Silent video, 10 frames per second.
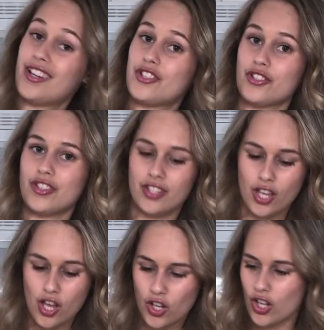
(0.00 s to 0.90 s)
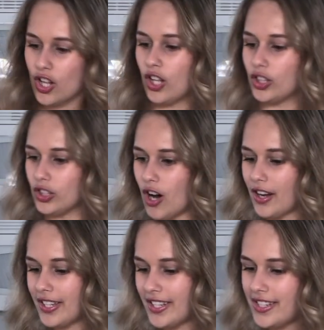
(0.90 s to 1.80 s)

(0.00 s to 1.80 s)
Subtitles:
just lock it